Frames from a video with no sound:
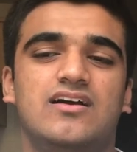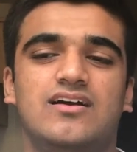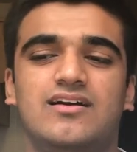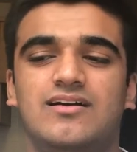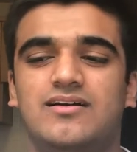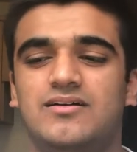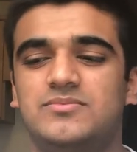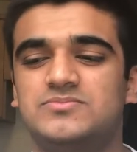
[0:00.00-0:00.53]

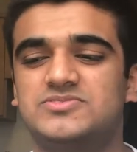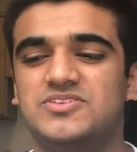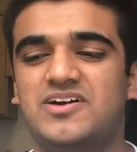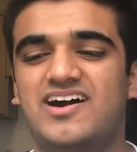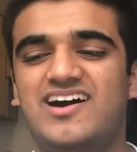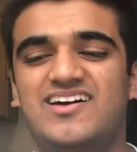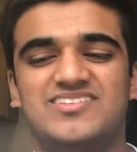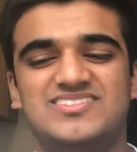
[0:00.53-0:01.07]
So
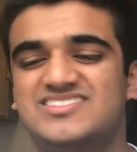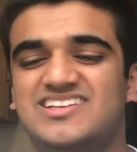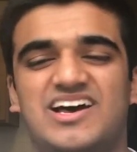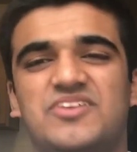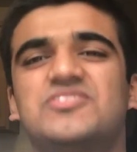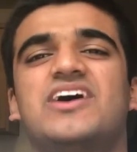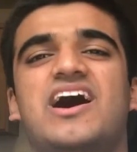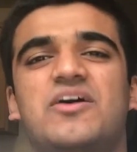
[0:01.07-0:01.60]

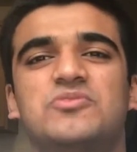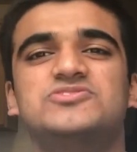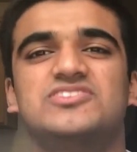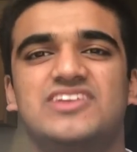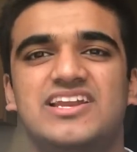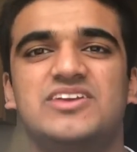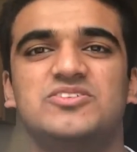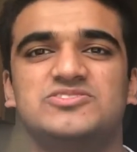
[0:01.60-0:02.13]
art was a
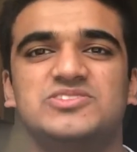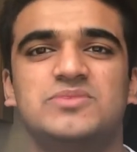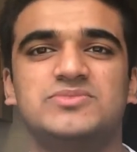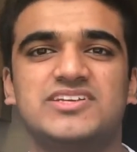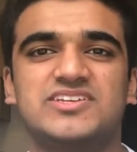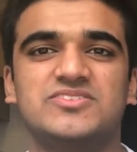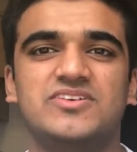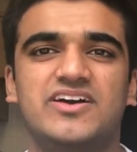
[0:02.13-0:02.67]
really good
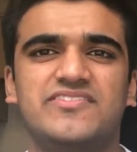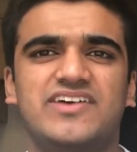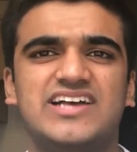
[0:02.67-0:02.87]
subject to have.